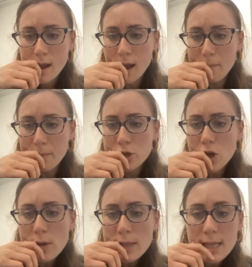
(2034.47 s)
Um, the okay.
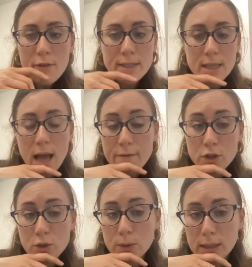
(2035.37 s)
show itself is not
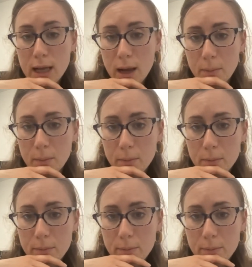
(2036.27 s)
virtual, um,